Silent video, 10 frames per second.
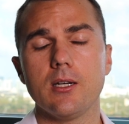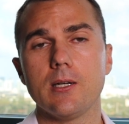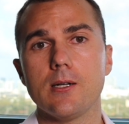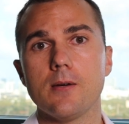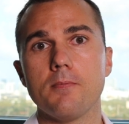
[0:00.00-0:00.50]

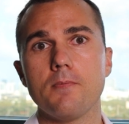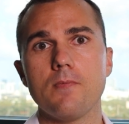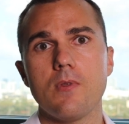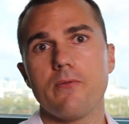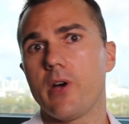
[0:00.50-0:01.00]

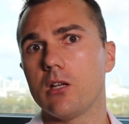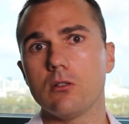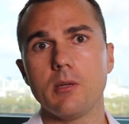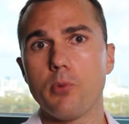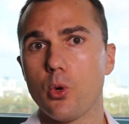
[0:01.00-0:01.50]
Um,
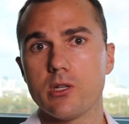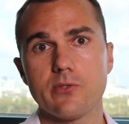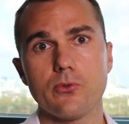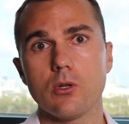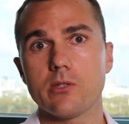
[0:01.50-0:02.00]
vital
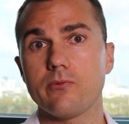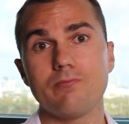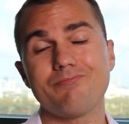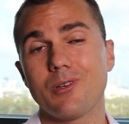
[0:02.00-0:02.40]
importance for us,